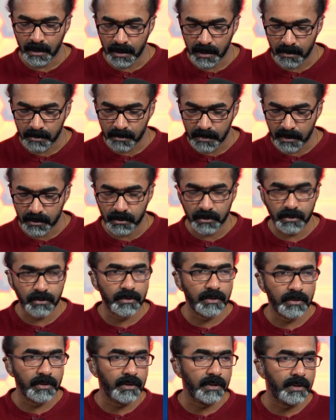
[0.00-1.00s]
let
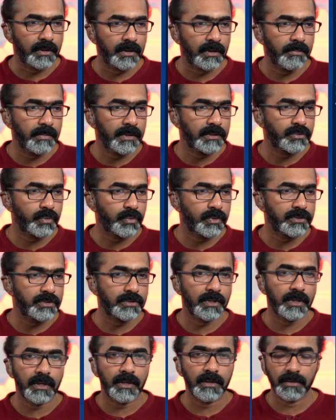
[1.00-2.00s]
me switch
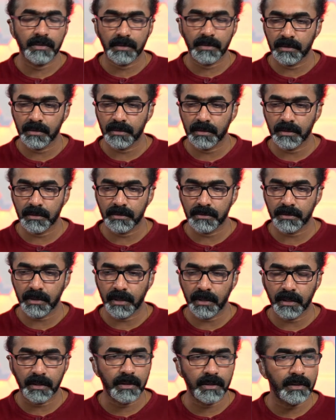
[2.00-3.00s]
the
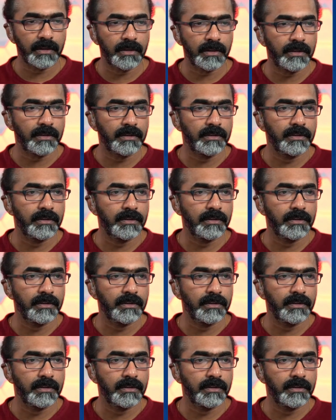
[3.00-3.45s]
scene here